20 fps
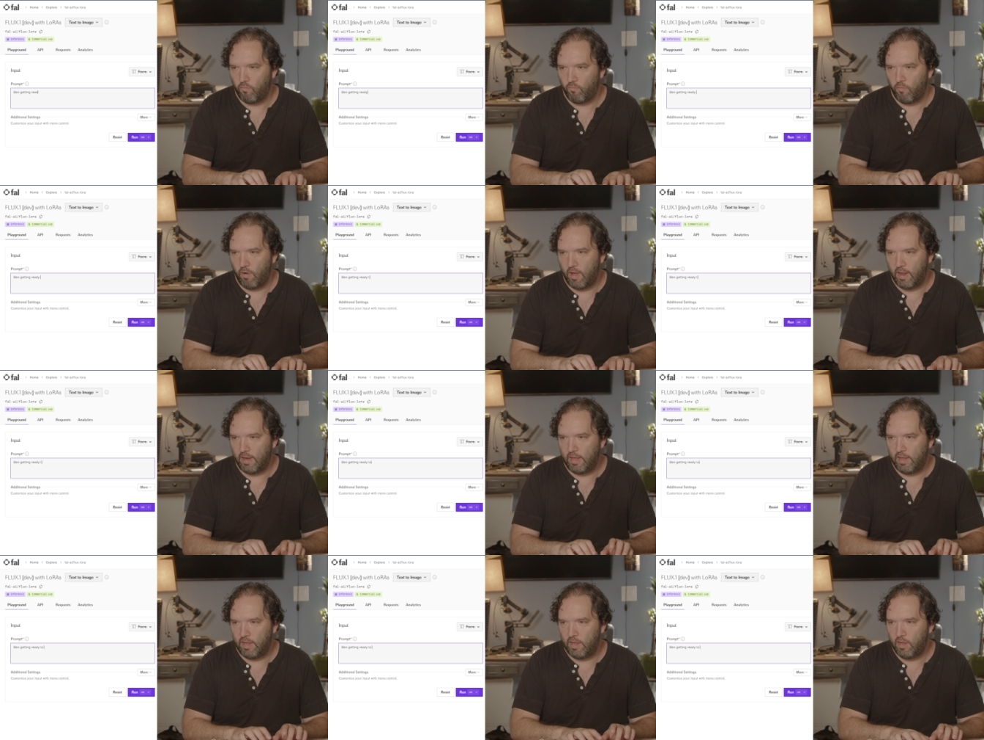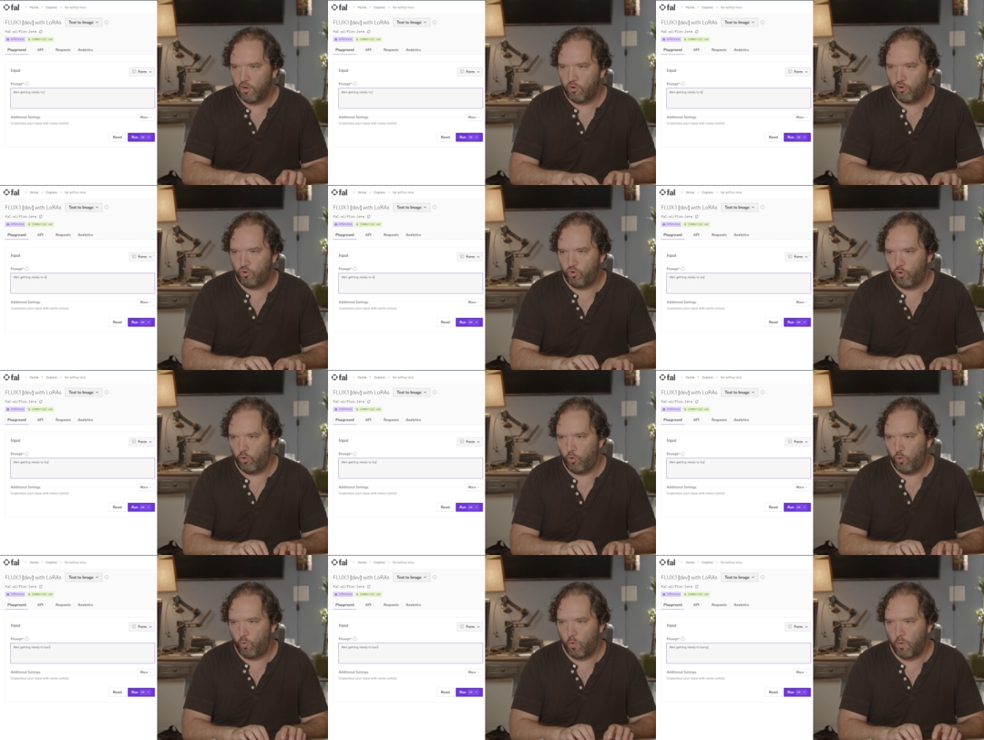ready
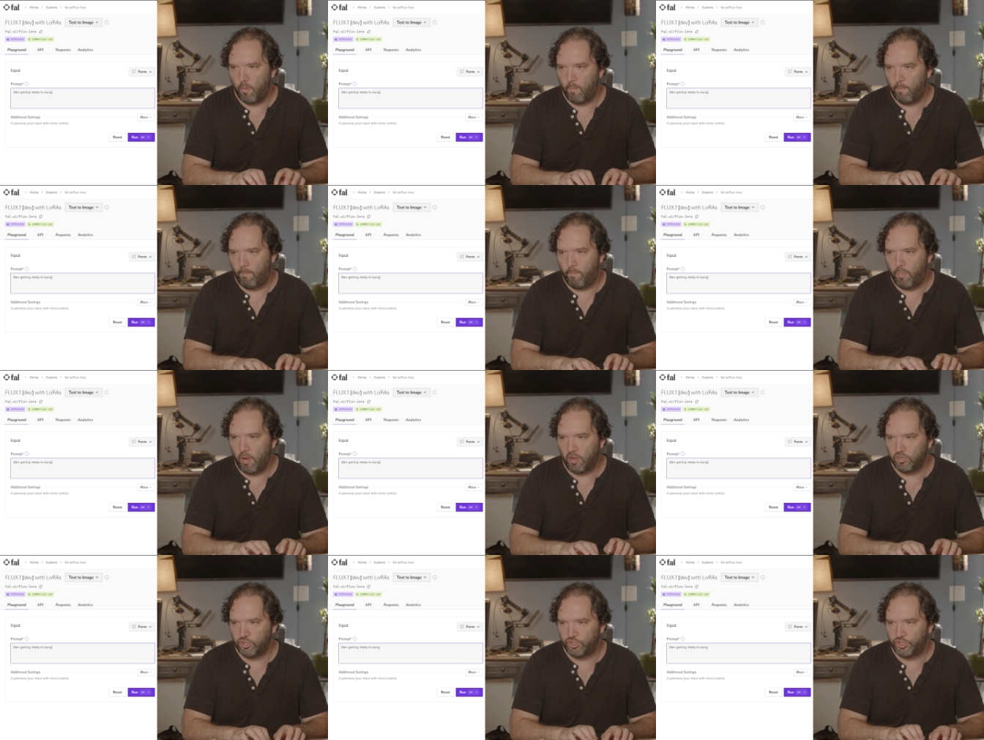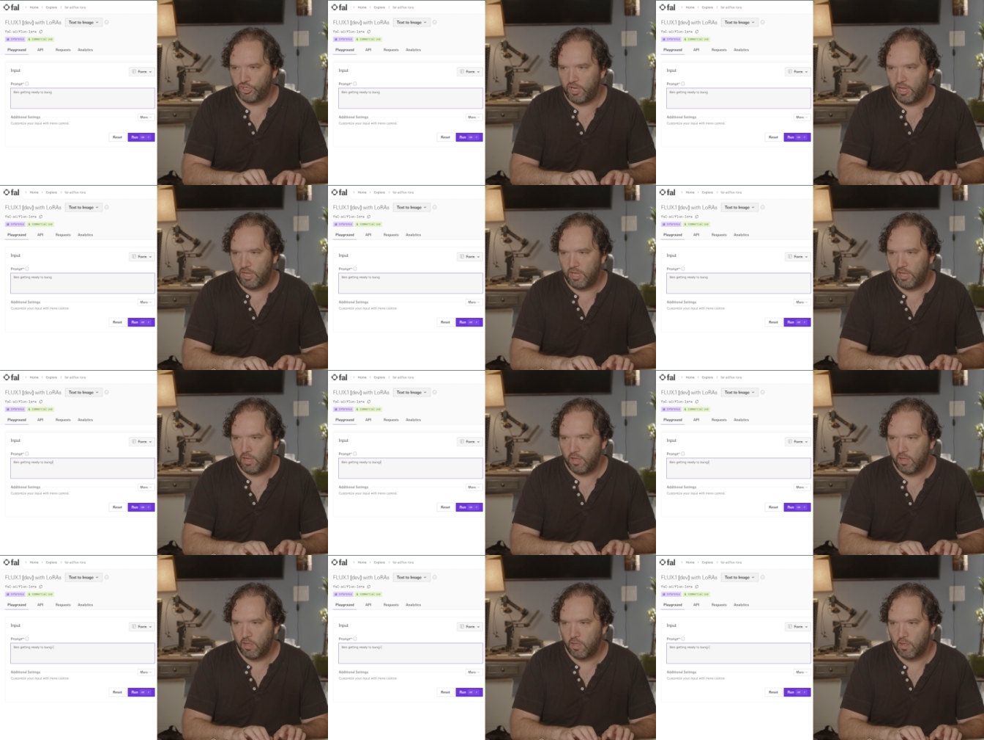to
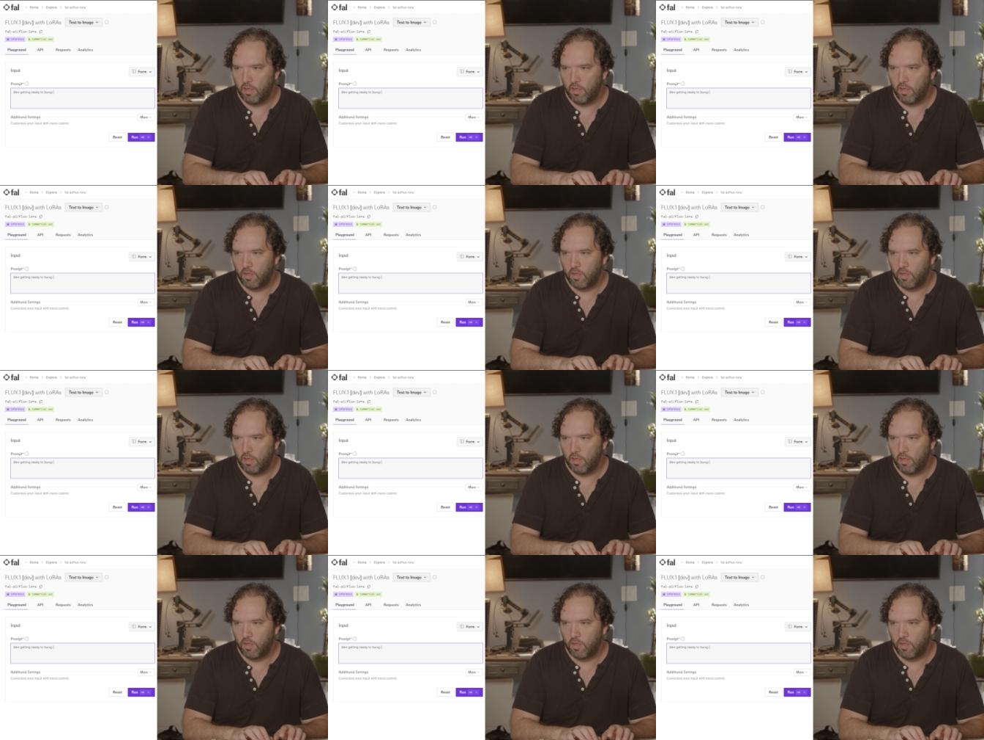bungee